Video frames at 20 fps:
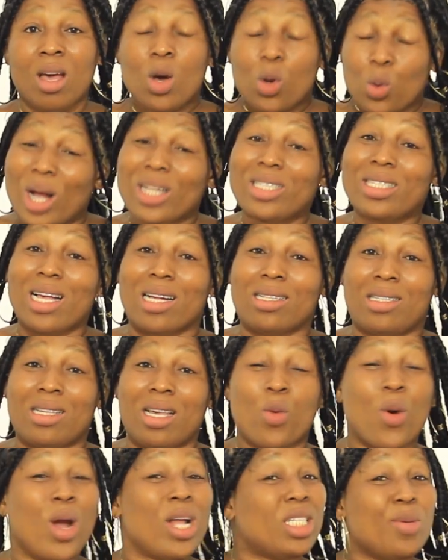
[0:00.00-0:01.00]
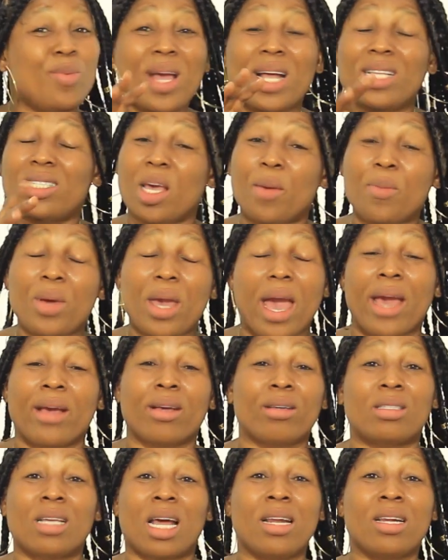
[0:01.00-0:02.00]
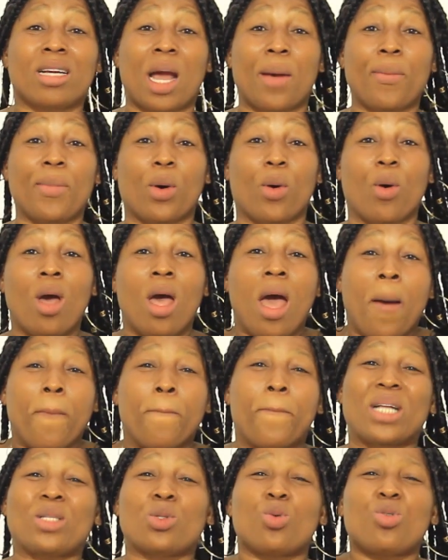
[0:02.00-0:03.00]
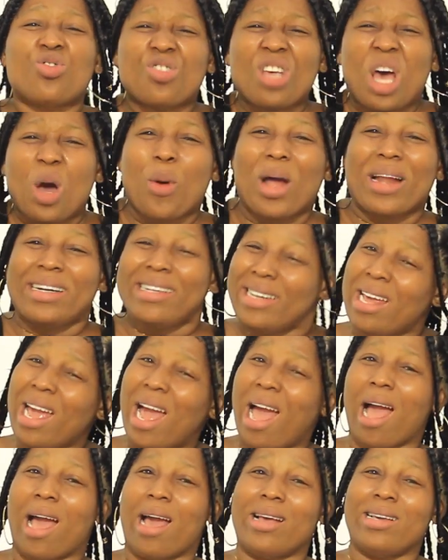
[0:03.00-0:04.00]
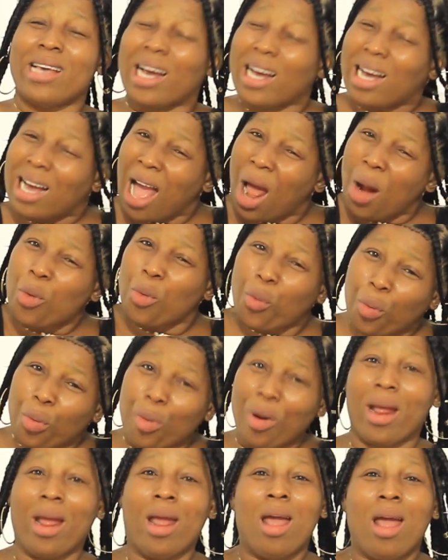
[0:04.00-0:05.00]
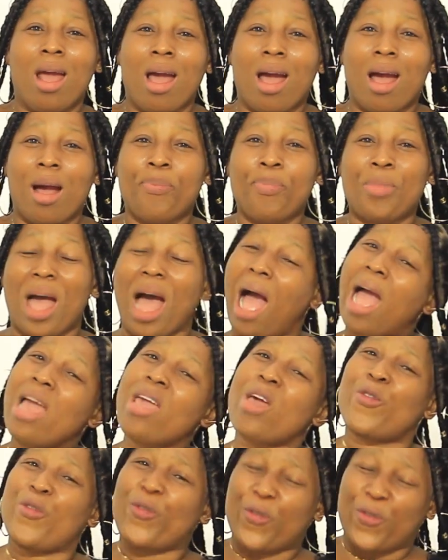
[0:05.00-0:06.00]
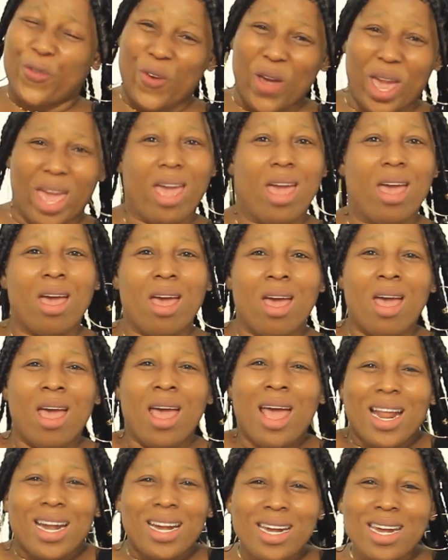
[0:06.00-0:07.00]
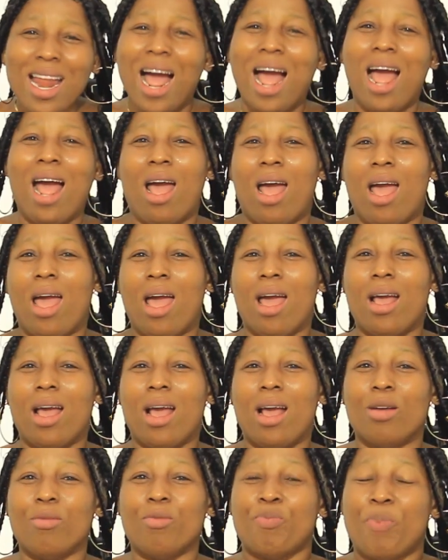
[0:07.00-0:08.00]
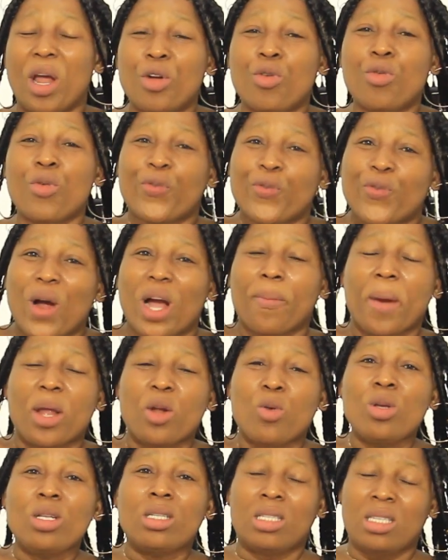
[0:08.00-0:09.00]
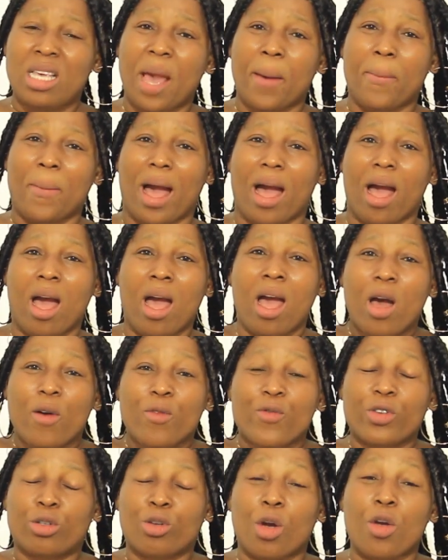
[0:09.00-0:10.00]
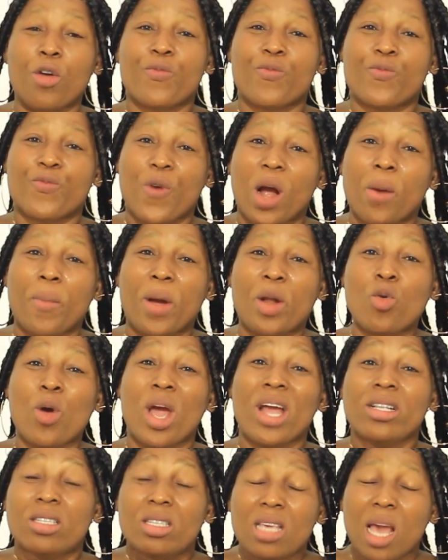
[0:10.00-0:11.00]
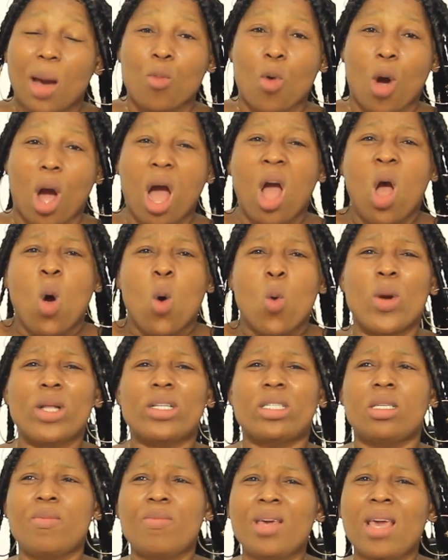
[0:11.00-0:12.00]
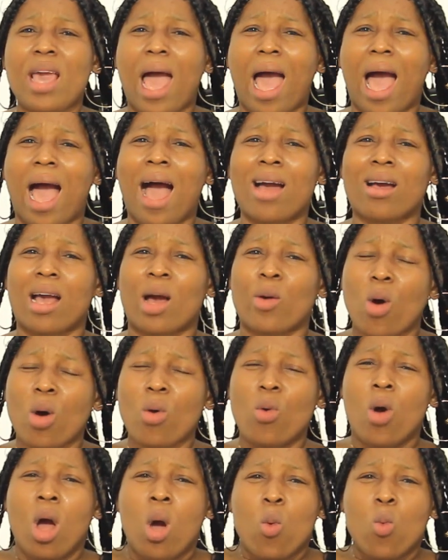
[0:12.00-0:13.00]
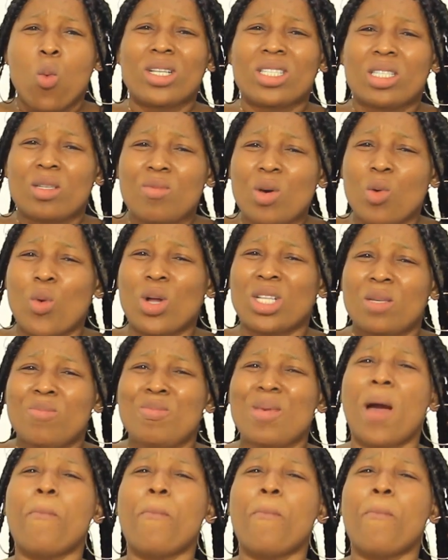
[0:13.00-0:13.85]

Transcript: What I say? Went to me and tell me is and they come out. But so sure what dear you can't cry. I am fair. Na Bedu Frank Bedu in Tiama. Sorry, Frank Bedu in Tiama. What's me? What's me?